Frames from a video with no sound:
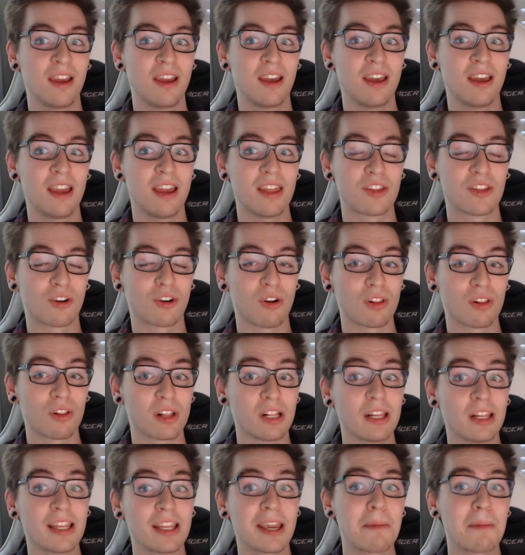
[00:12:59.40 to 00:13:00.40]
They're all
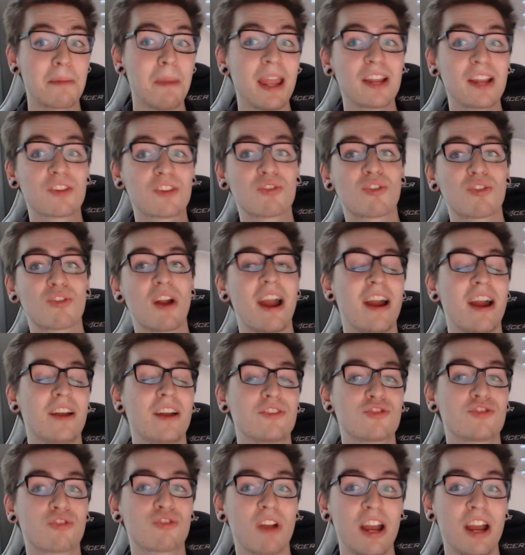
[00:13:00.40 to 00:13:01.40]
clickbait
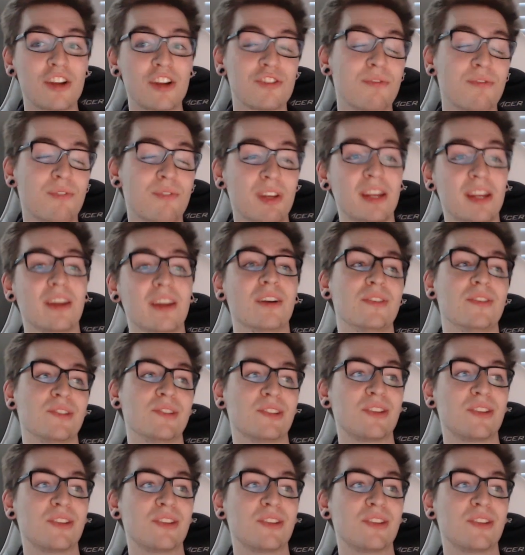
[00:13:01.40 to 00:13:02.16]
trash videos.